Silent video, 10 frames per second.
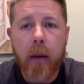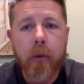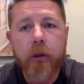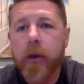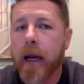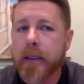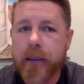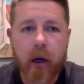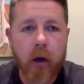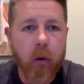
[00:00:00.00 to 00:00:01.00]
You guys
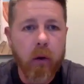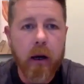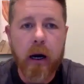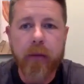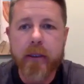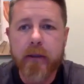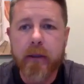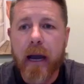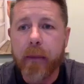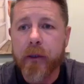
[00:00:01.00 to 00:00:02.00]
know,
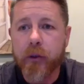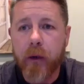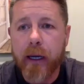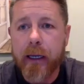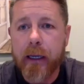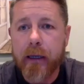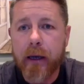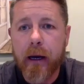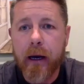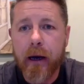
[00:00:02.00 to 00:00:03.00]
obviously, I've been training,
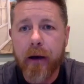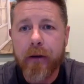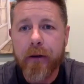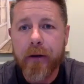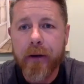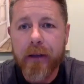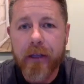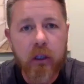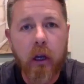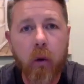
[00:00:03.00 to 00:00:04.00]

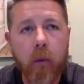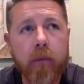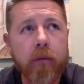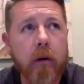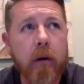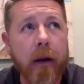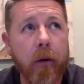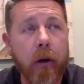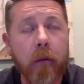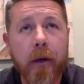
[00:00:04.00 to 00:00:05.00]
you know, for, I
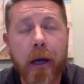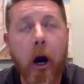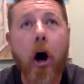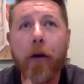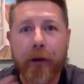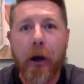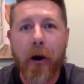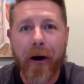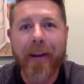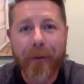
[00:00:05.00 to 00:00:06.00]
don't know, off and
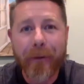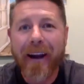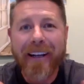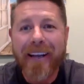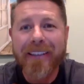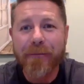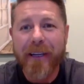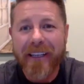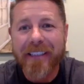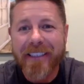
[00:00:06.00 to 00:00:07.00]
on, right? It hasn't
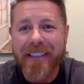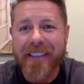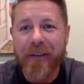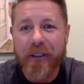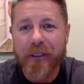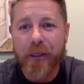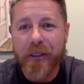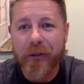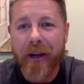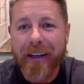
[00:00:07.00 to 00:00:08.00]
been consistent. Let's just be
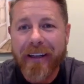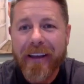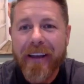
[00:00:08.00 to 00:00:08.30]
straight.